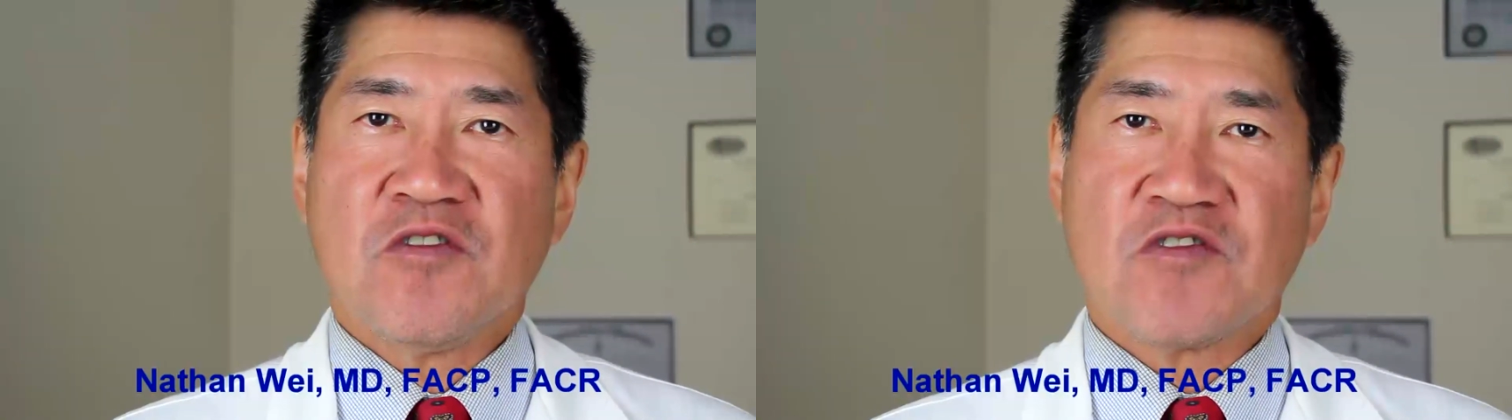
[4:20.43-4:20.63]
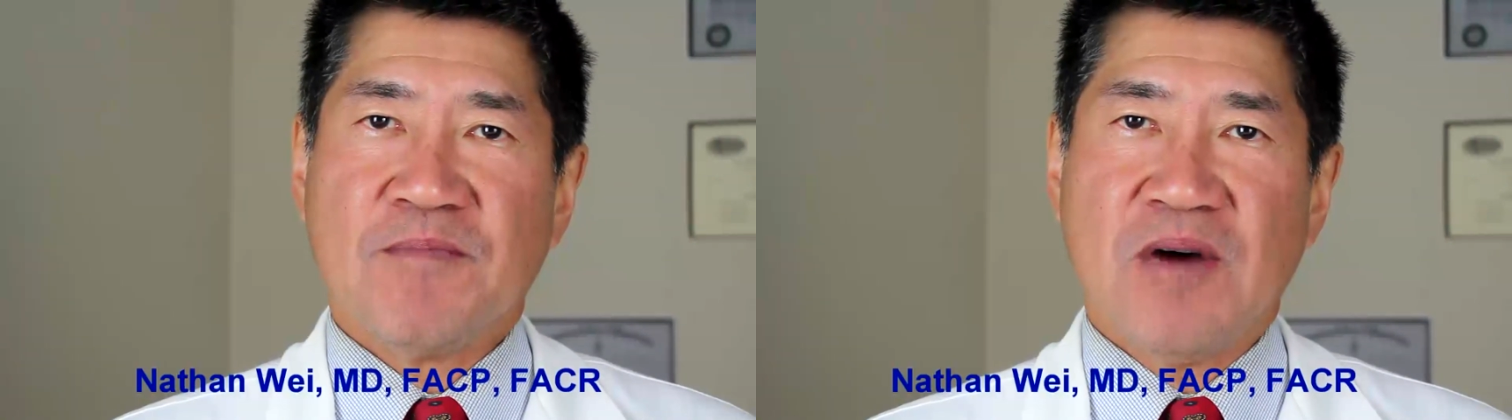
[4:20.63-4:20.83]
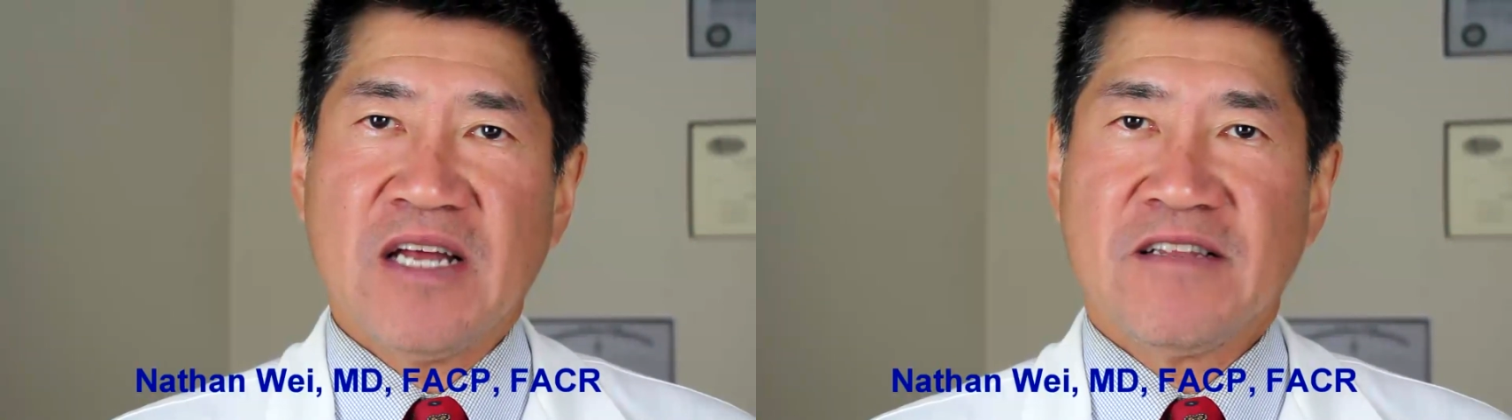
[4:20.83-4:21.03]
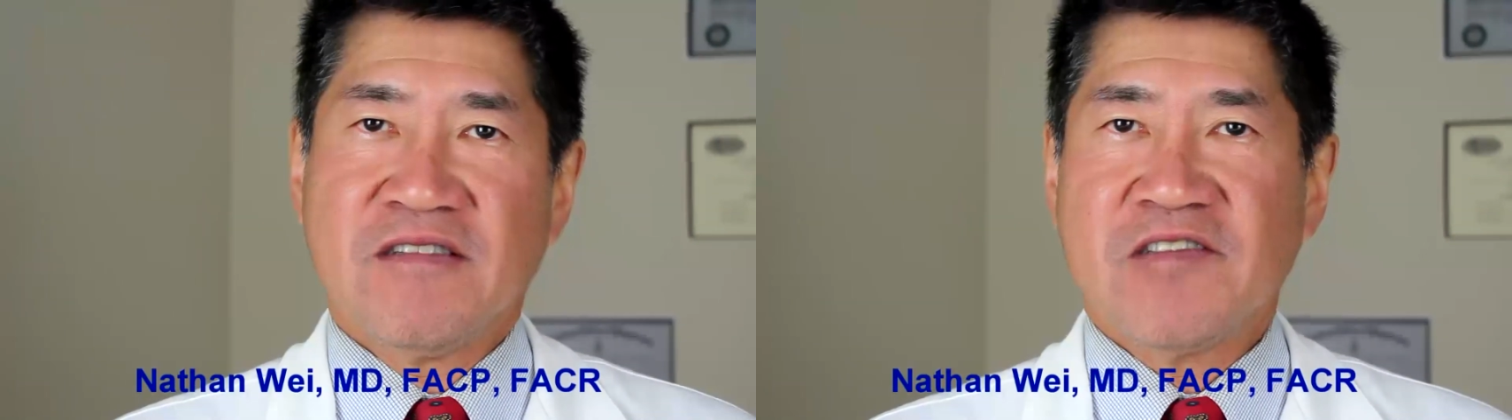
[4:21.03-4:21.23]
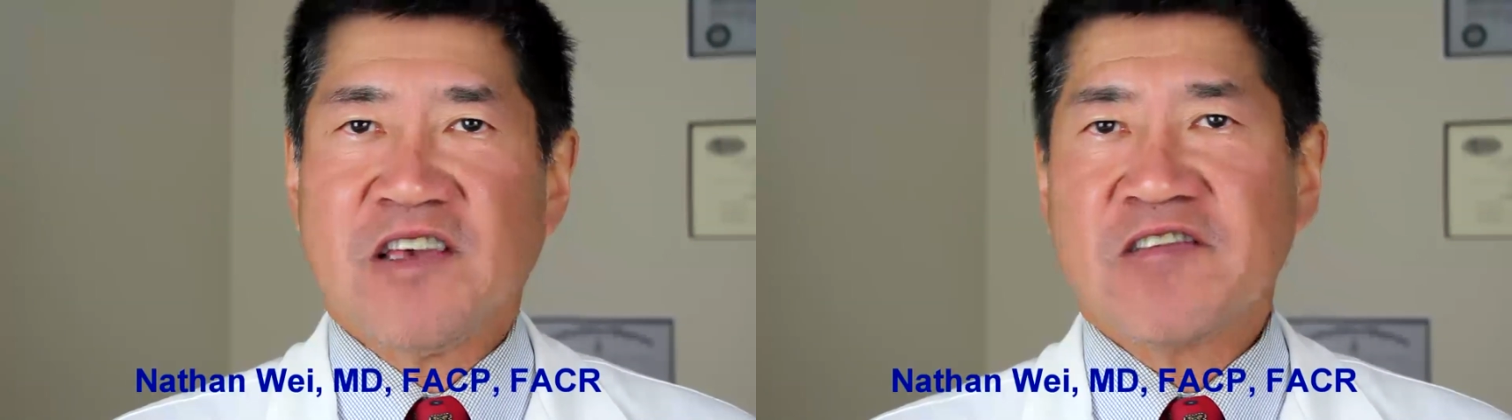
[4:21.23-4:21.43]
there's a button
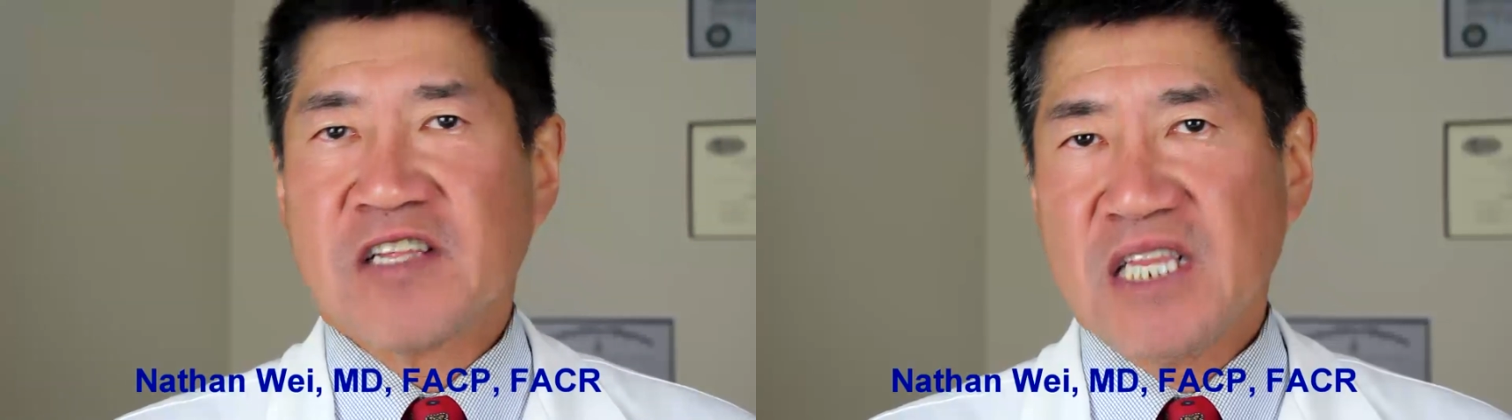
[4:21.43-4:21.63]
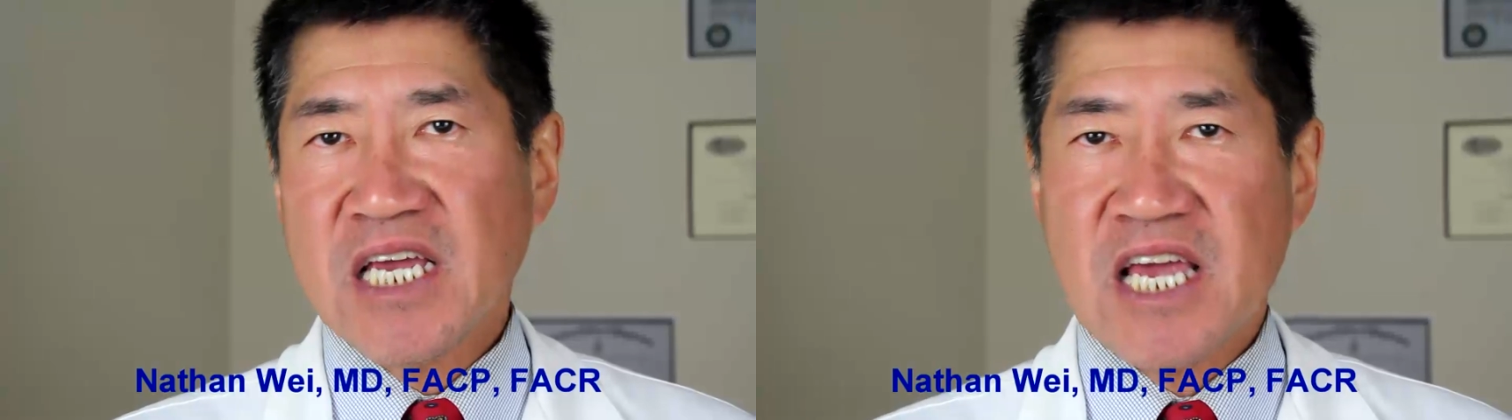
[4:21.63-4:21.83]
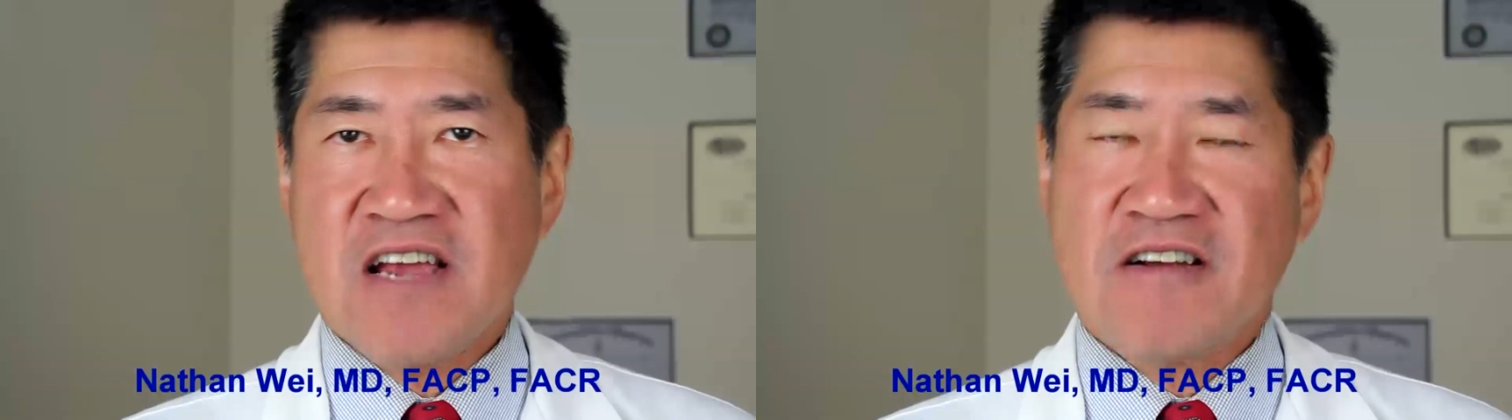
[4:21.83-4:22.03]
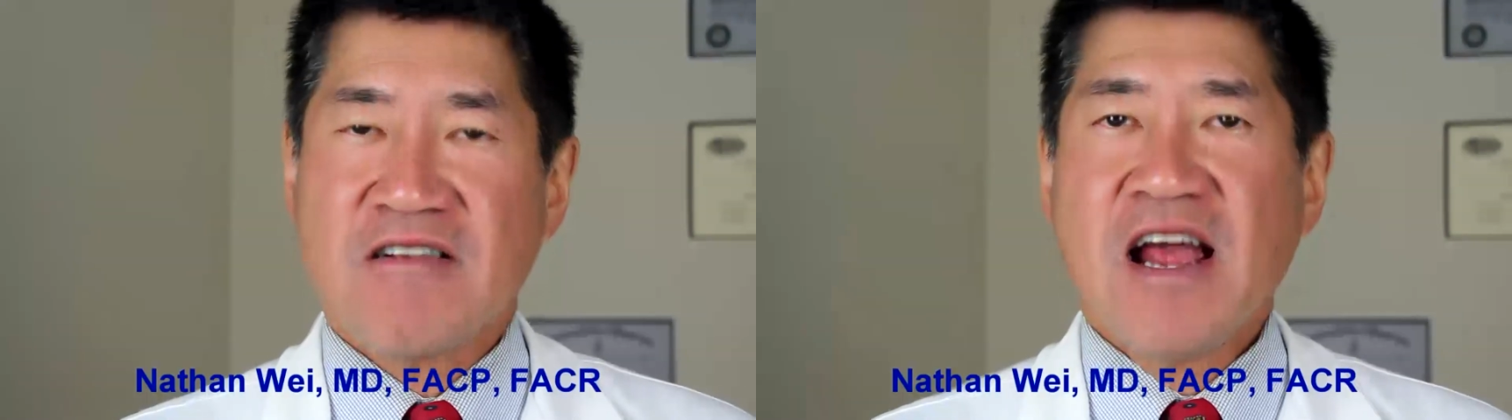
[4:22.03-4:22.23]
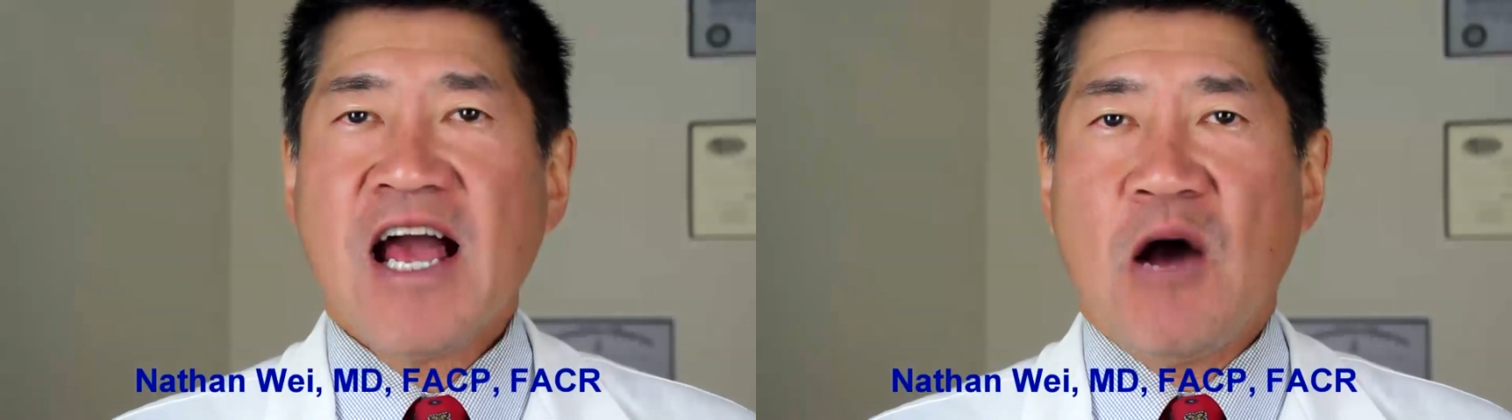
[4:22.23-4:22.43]
that says click here.